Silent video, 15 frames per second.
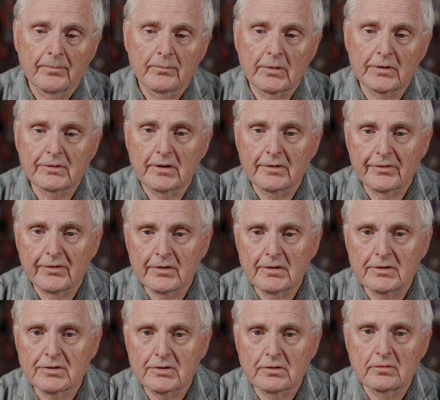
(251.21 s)
but there's the
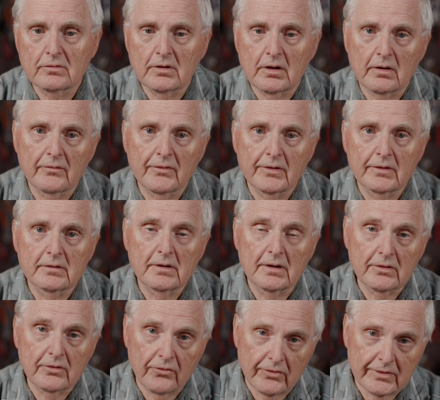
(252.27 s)
issue of the
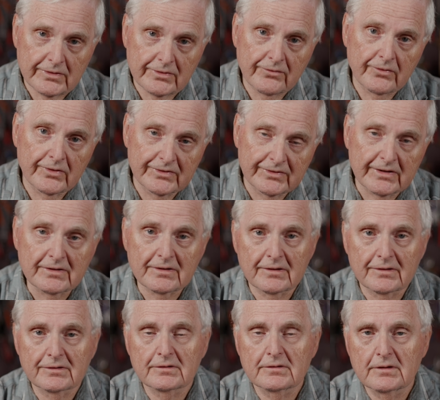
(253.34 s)
increased
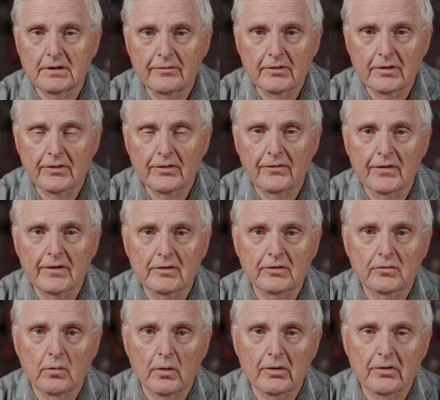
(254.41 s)
resistance. Even if the fingers
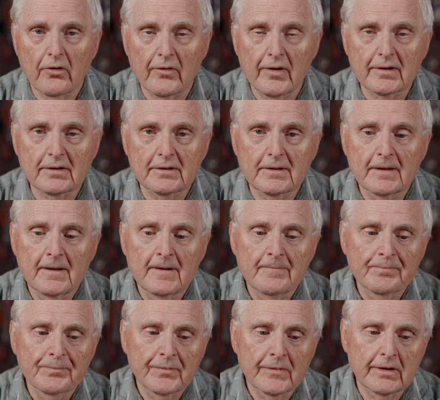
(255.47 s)
work correctly,
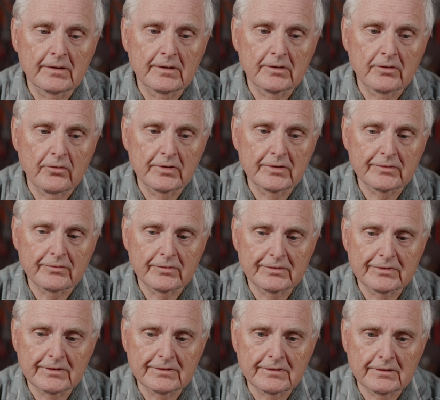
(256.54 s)
the increased
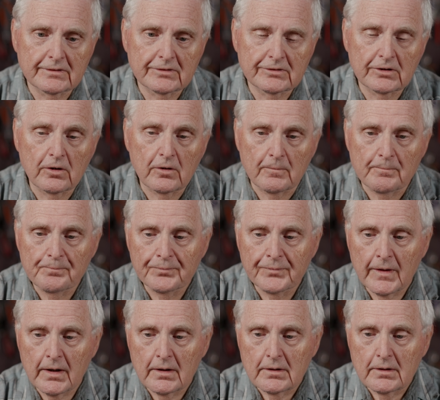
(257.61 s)
resistance. So
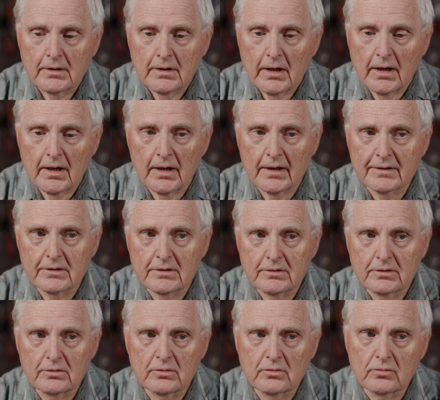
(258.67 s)
how can
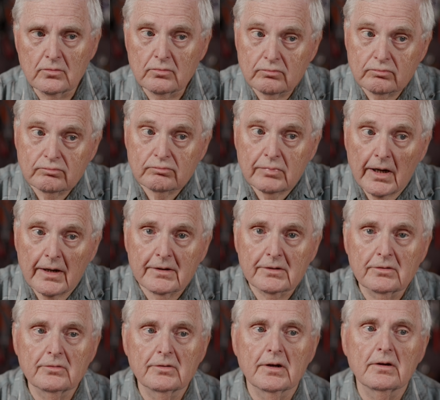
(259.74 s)
you
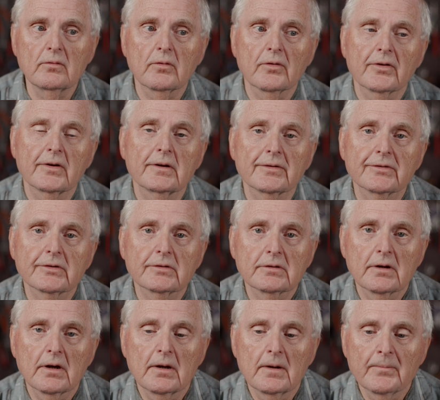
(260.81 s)
deal with this?
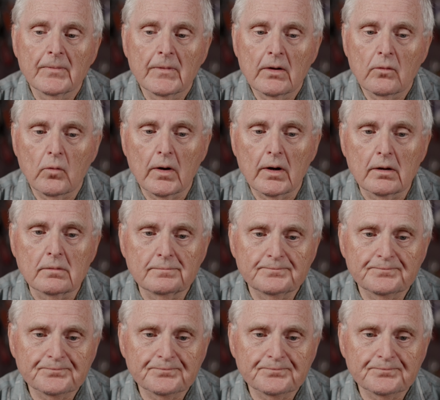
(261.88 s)
Well,